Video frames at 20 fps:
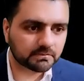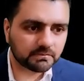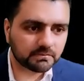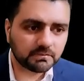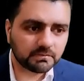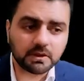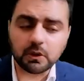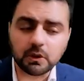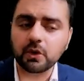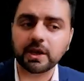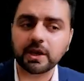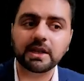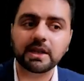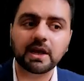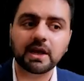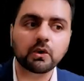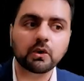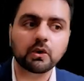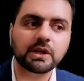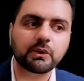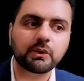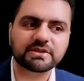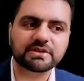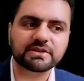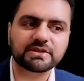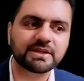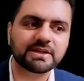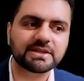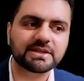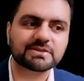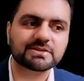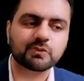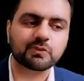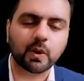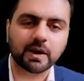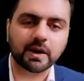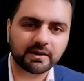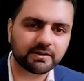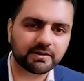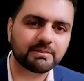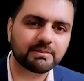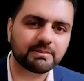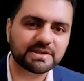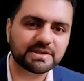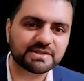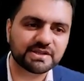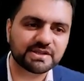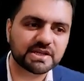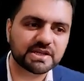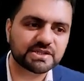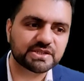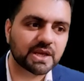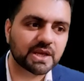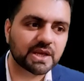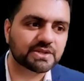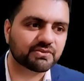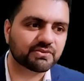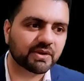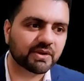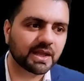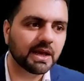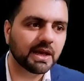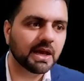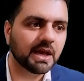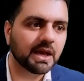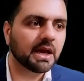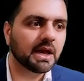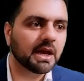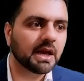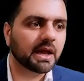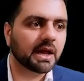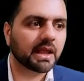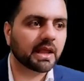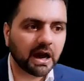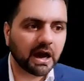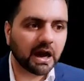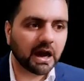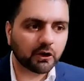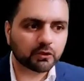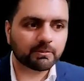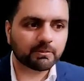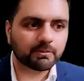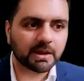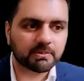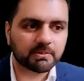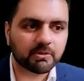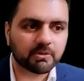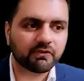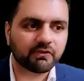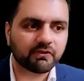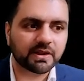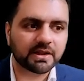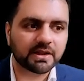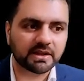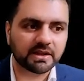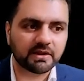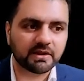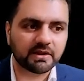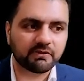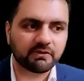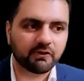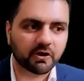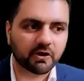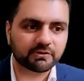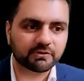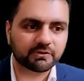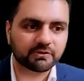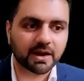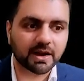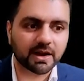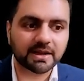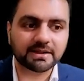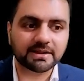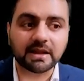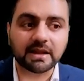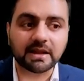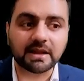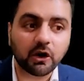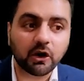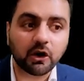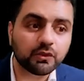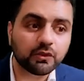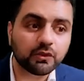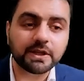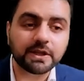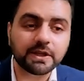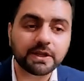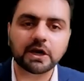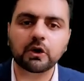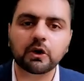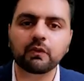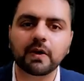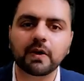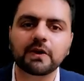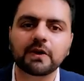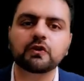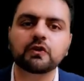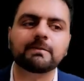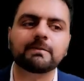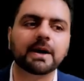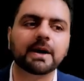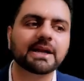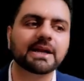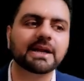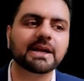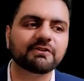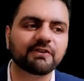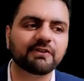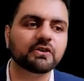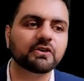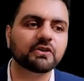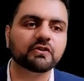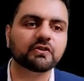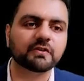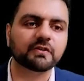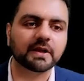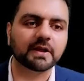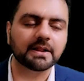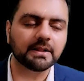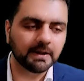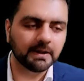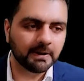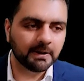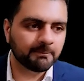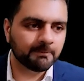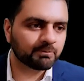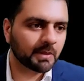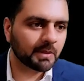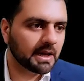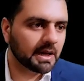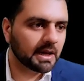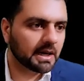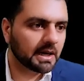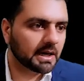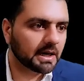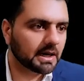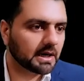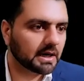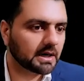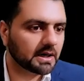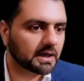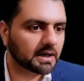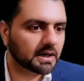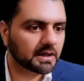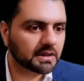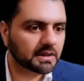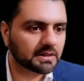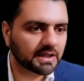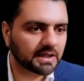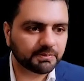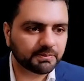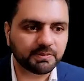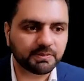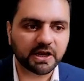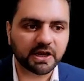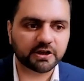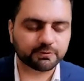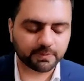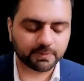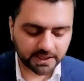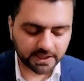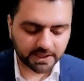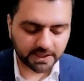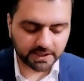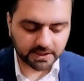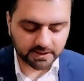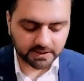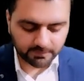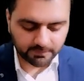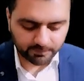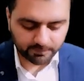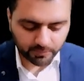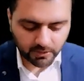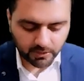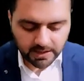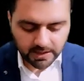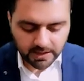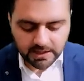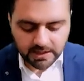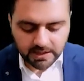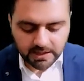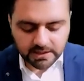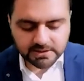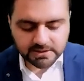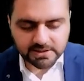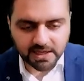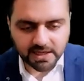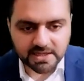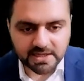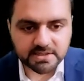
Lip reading: Okay, now the question is, what determines the exchange rate and how to make profit in the forex market, and how do we know when to buy and when to sell? Let me explain it, guys.